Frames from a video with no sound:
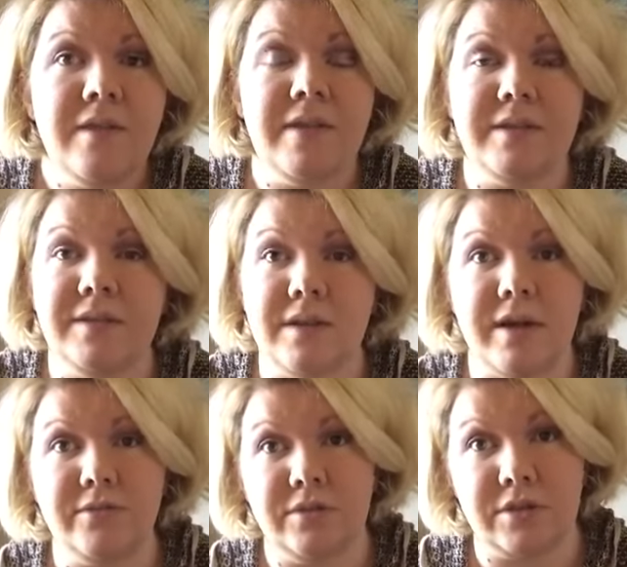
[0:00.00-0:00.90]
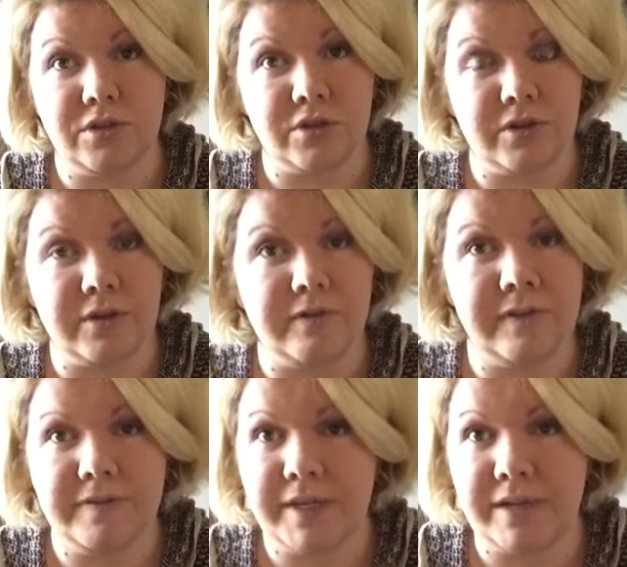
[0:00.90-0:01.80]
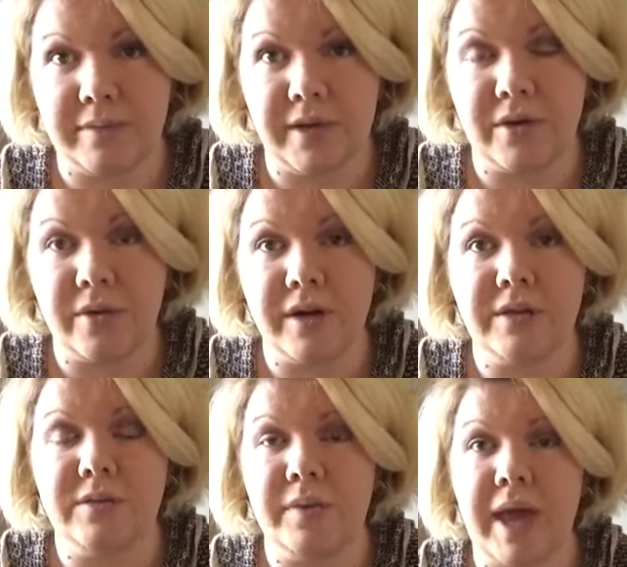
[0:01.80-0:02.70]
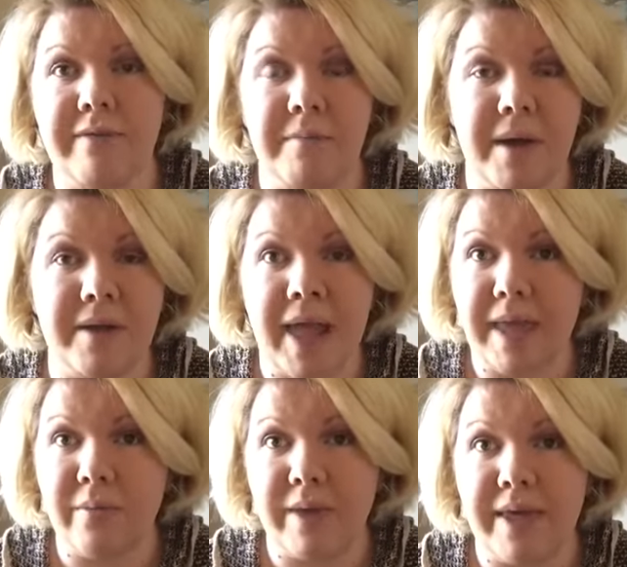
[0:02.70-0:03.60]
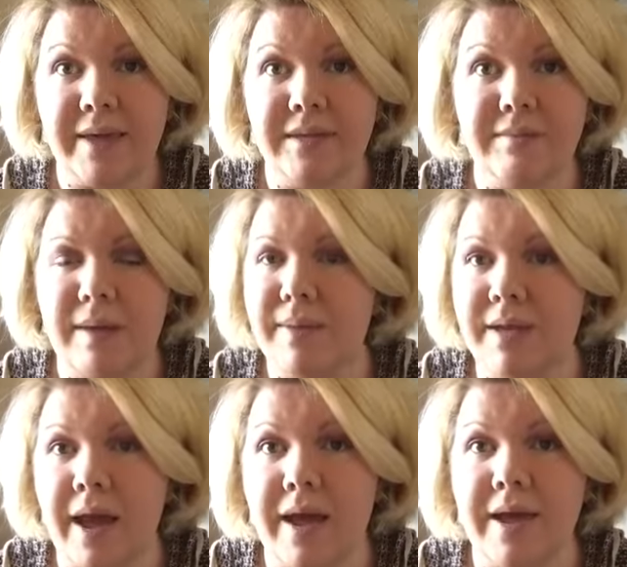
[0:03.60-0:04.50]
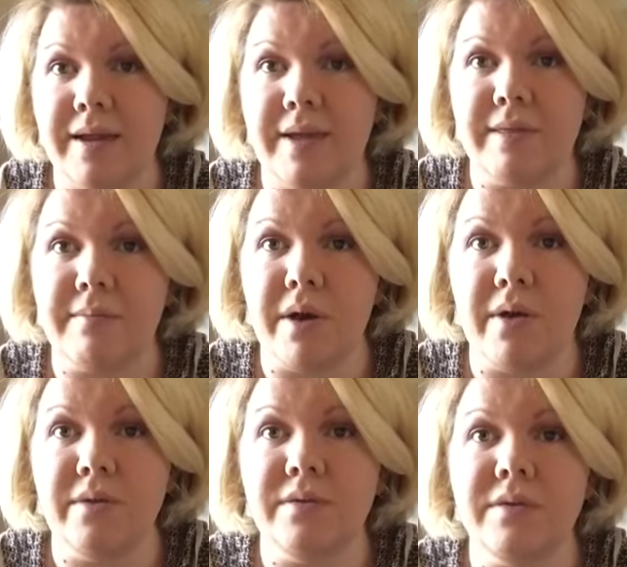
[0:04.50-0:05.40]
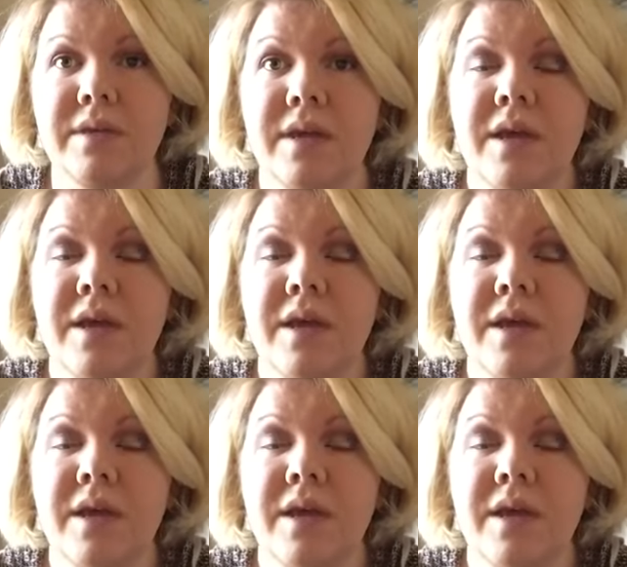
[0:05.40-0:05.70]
This is not a traditional 15-week course. We have about 8 weeks, maybe 9 at the most.